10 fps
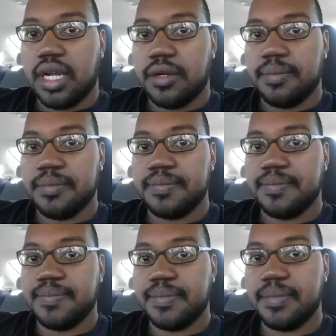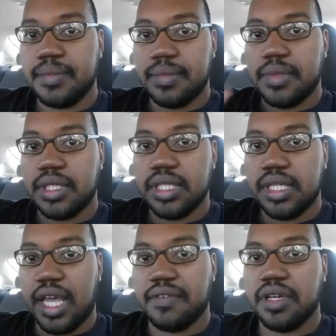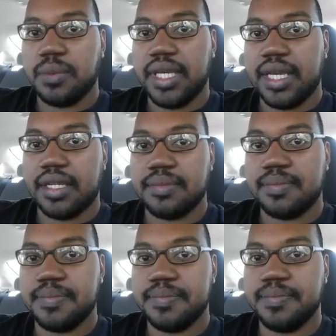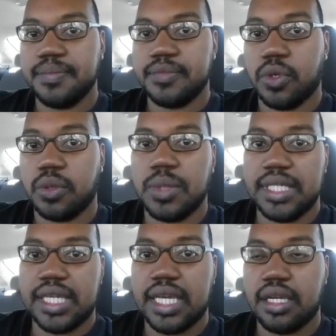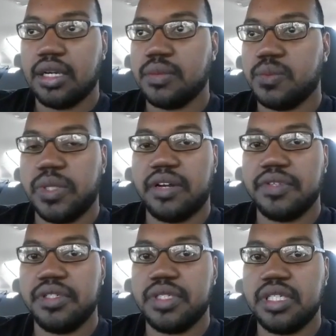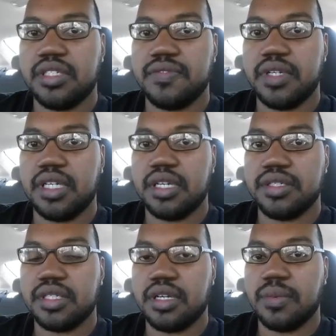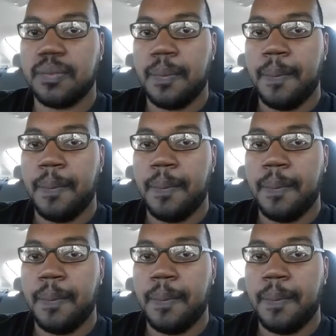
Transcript: later. Have a good weekend or weekday or whenever you see this video. So